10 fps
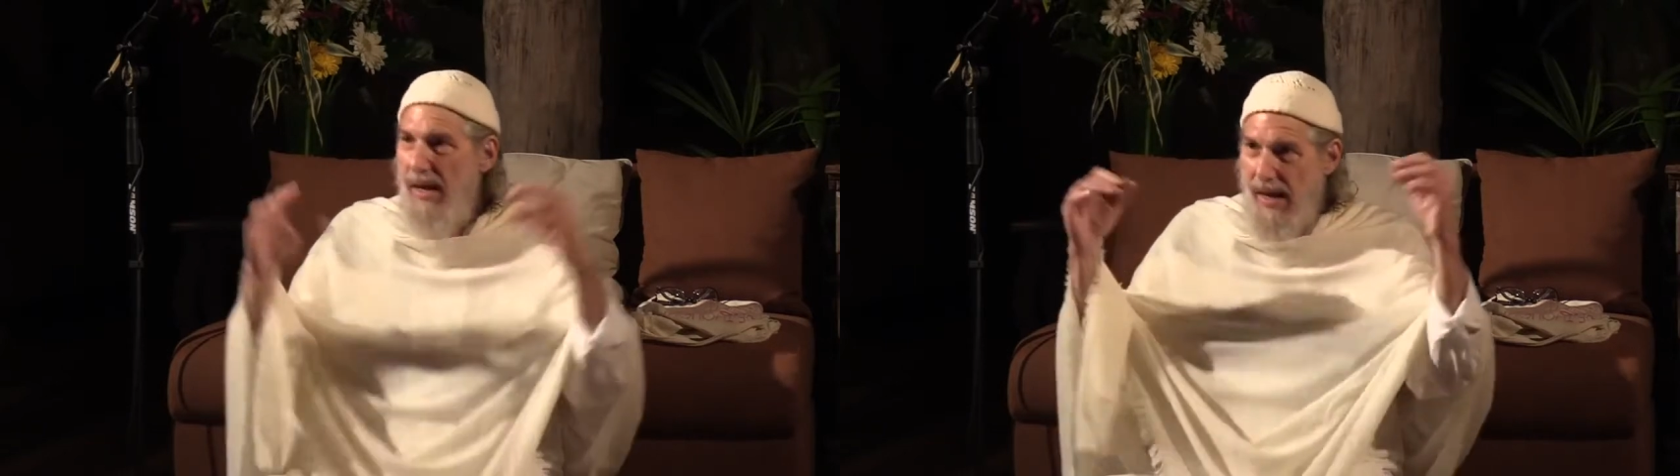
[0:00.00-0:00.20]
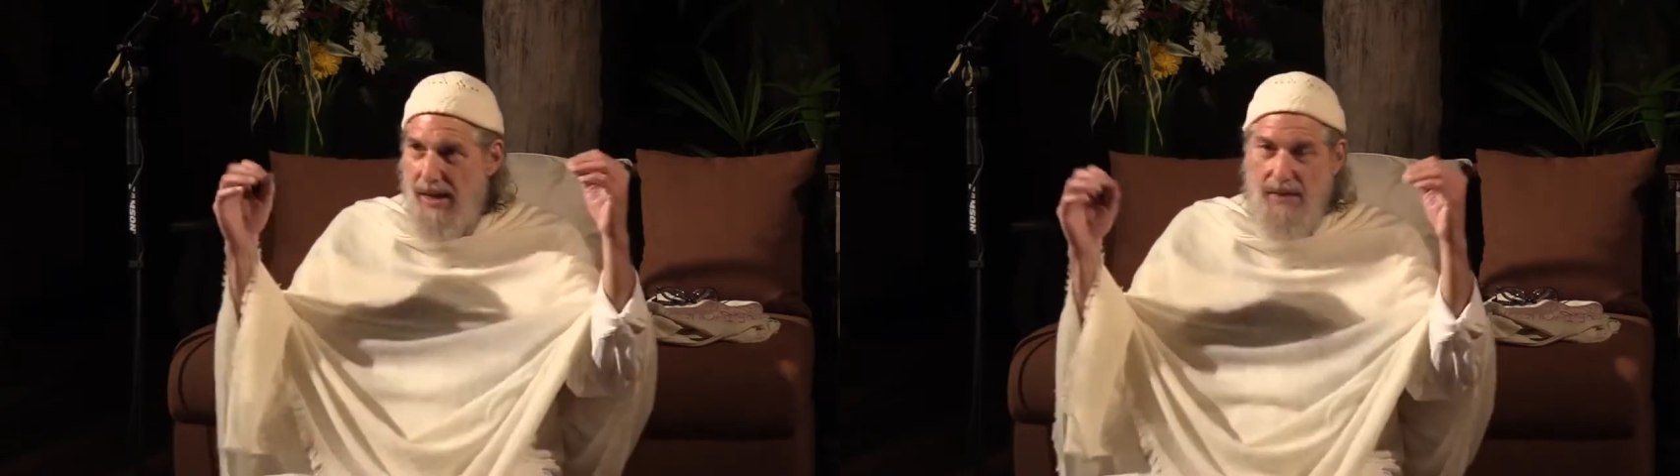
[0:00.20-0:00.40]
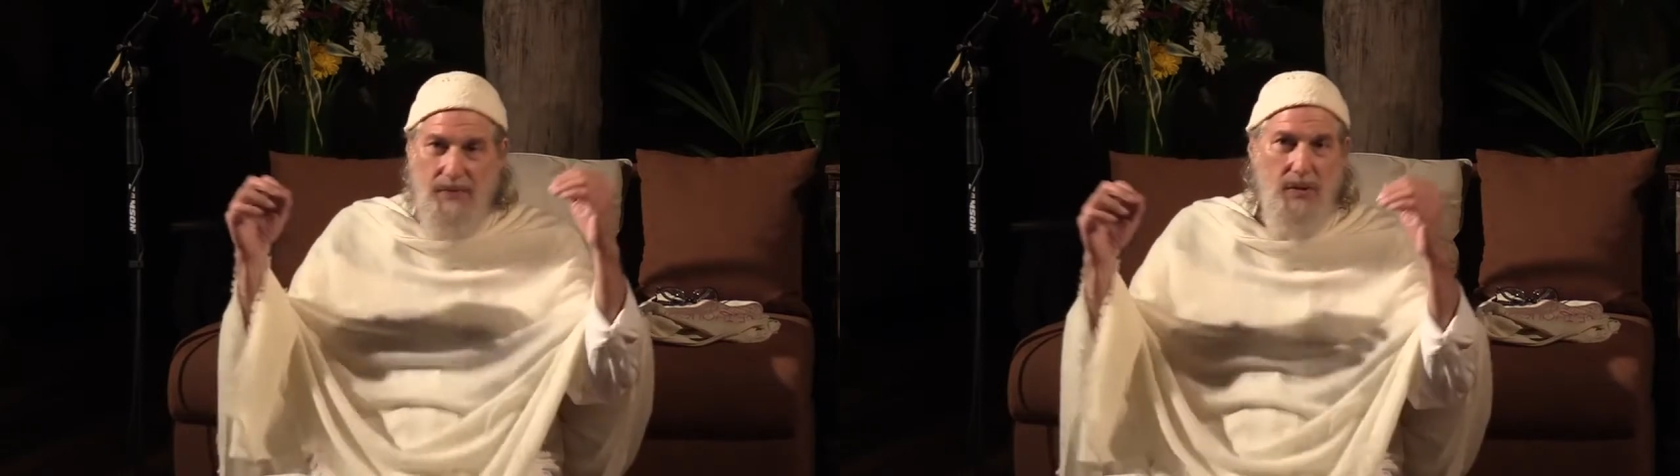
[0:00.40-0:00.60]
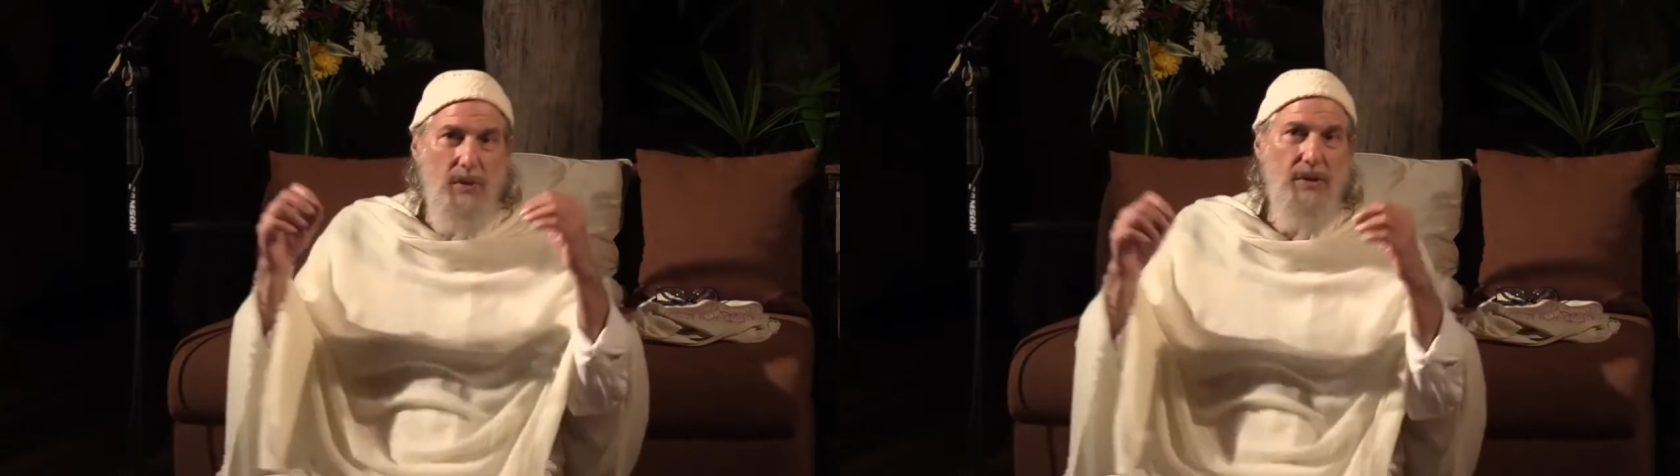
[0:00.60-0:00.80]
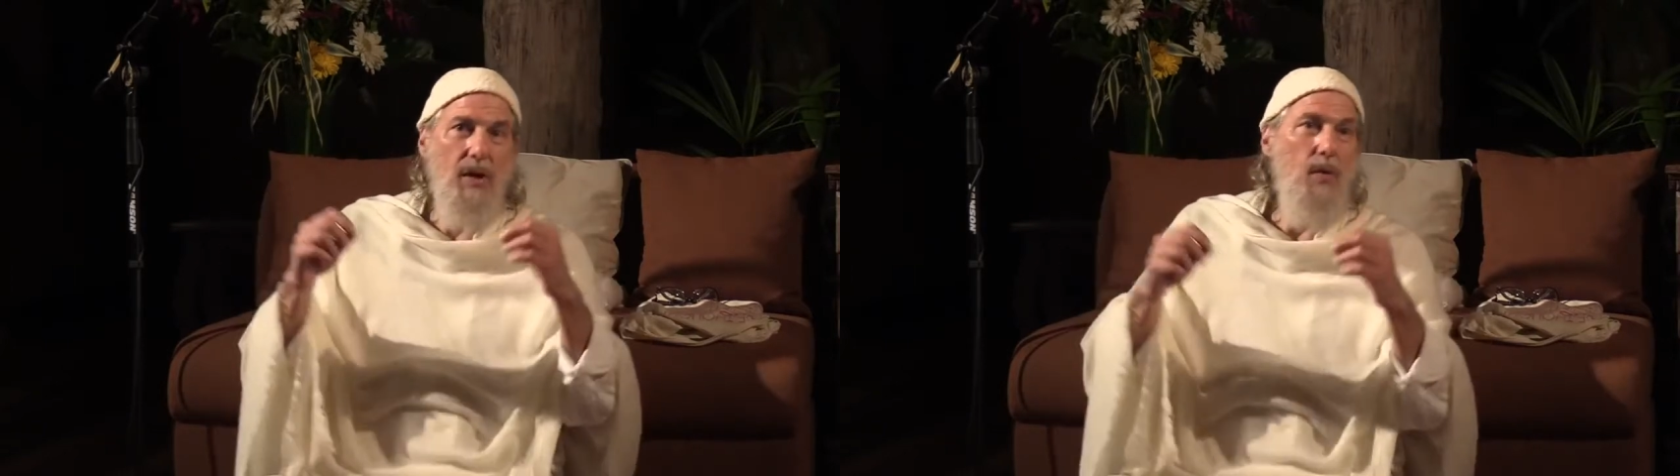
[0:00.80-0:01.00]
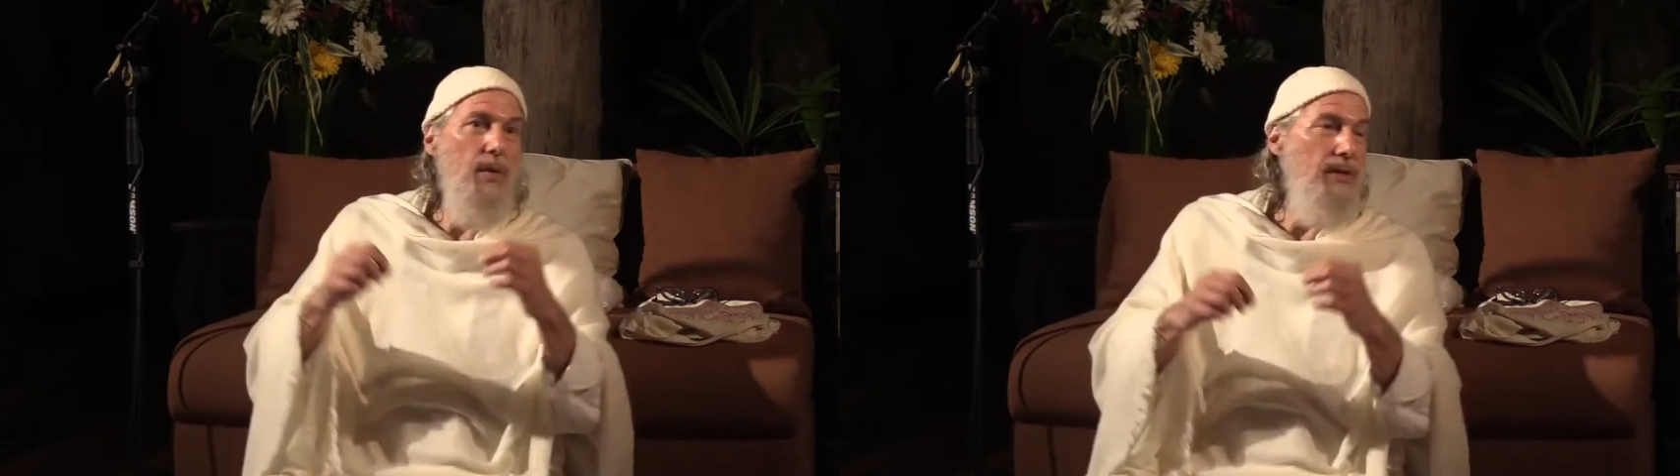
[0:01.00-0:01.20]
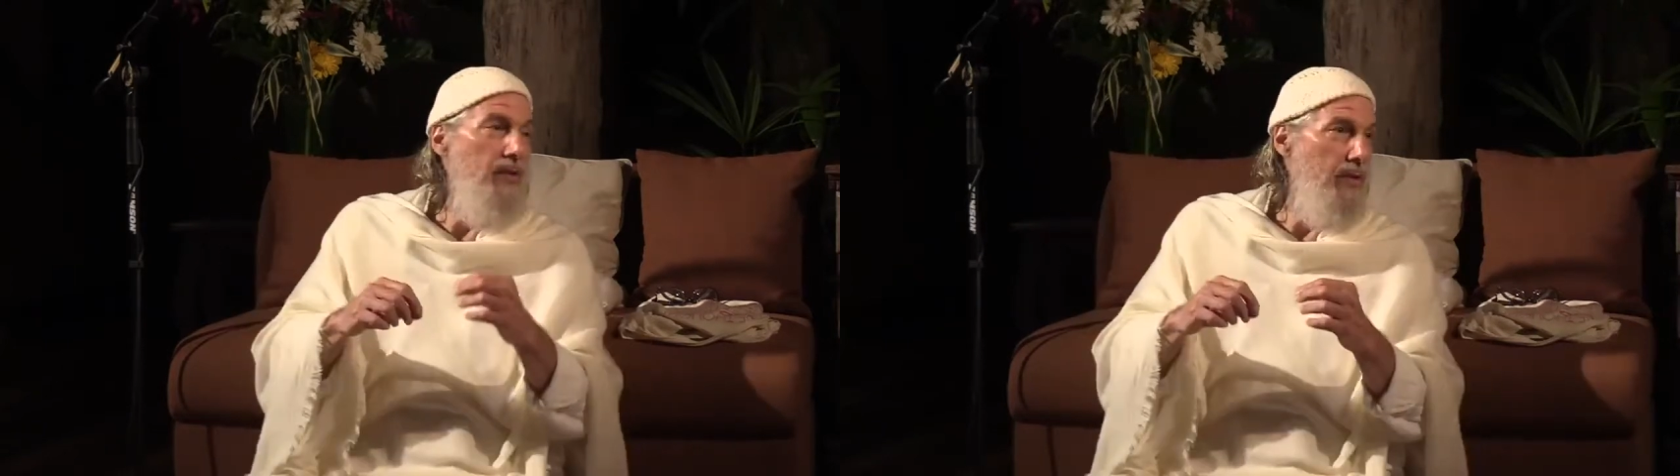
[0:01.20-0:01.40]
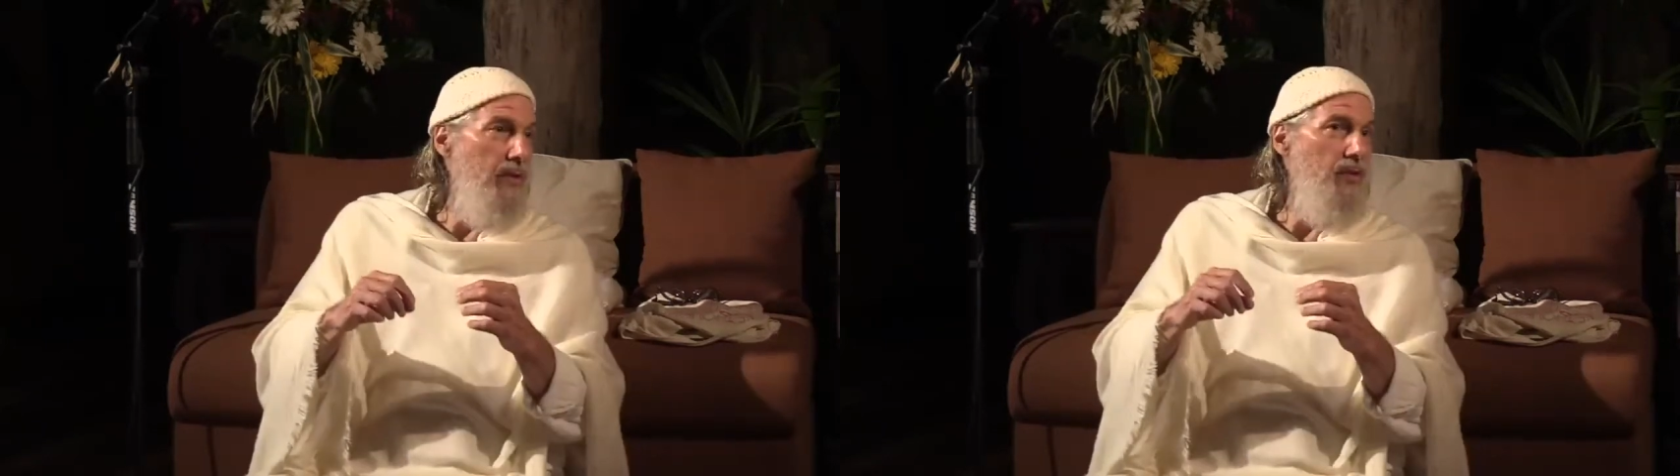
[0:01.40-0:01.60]
And if you would go
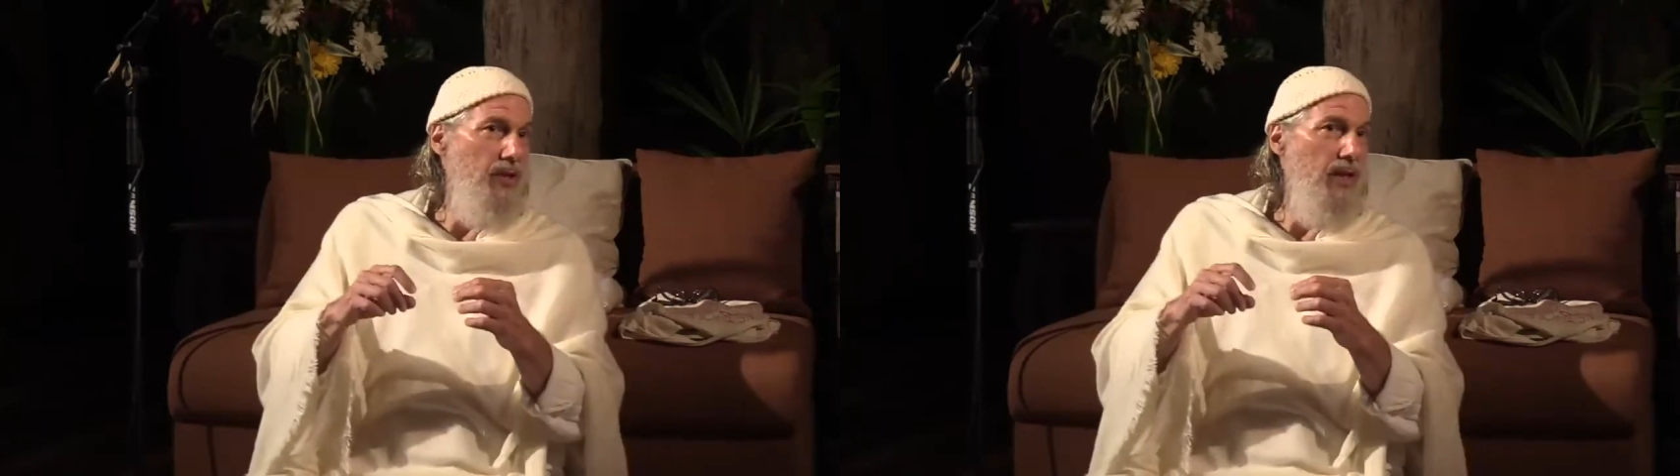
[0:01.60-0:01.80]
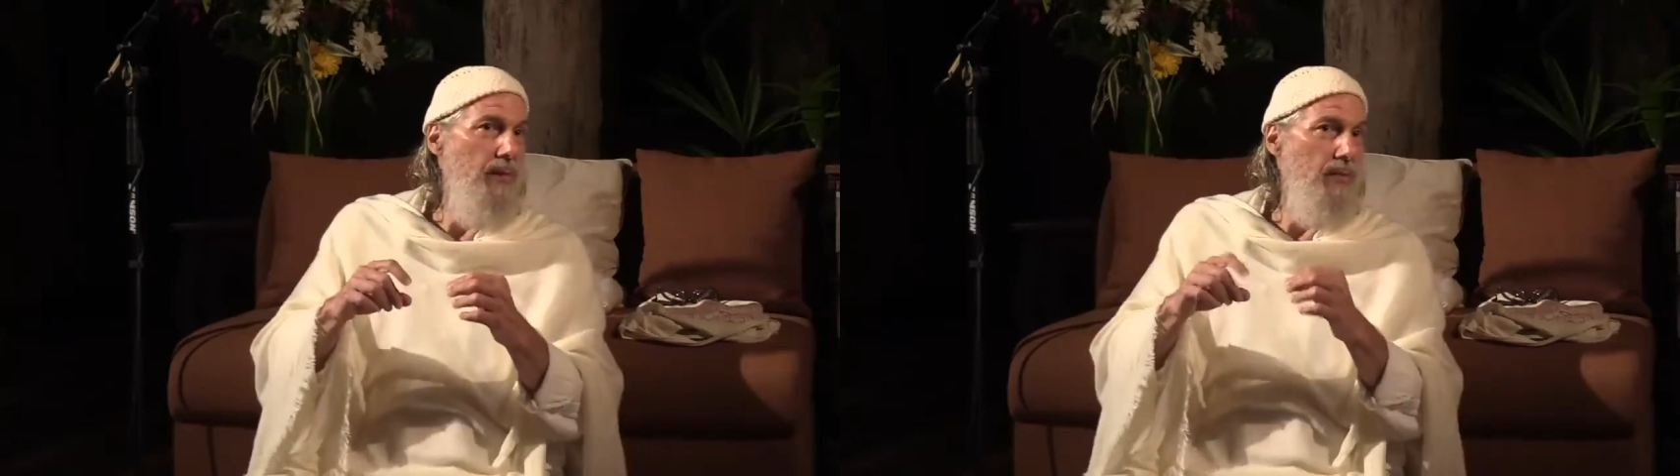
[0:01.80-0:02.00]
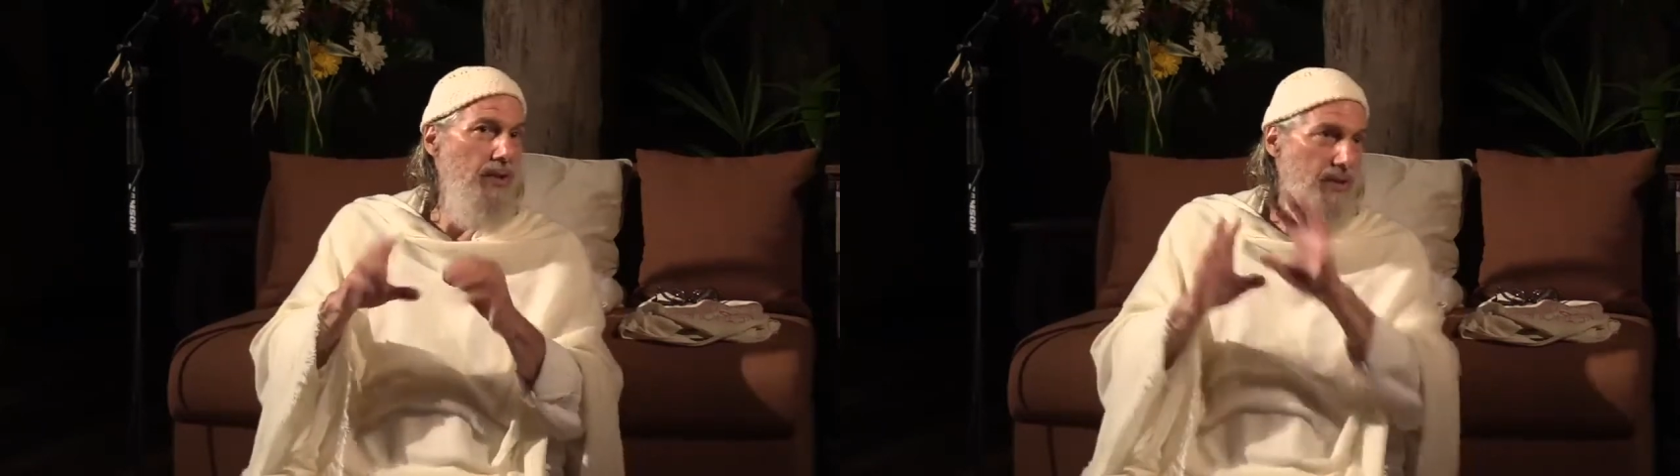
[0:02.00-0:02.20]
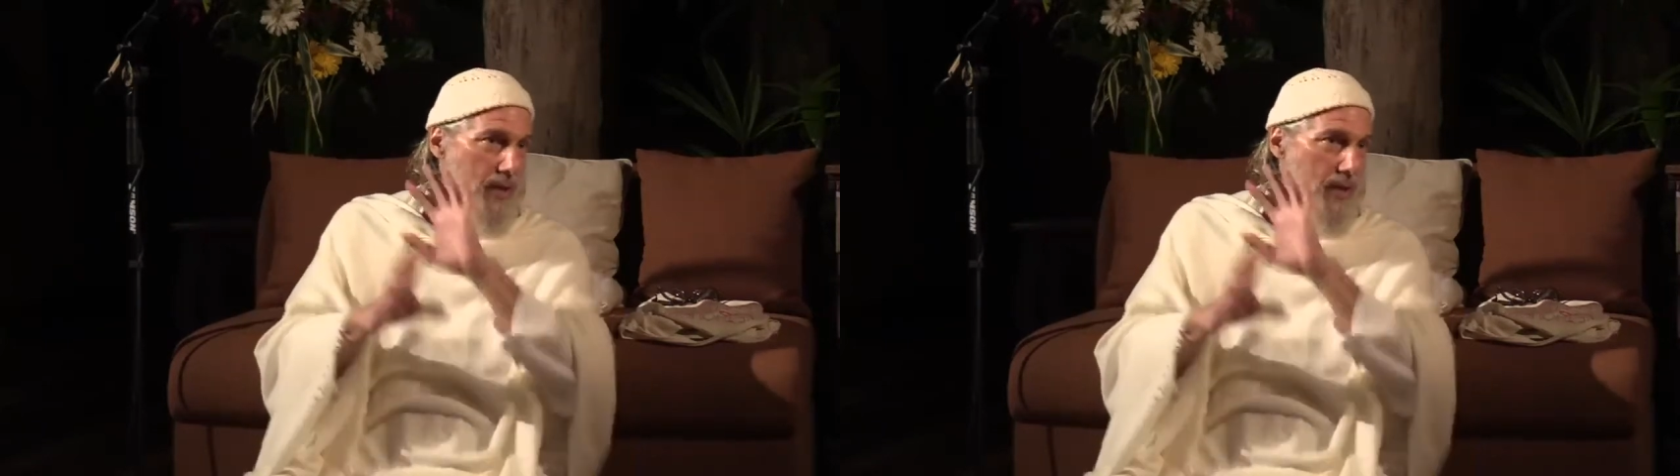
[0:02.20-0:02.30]
into those chambers,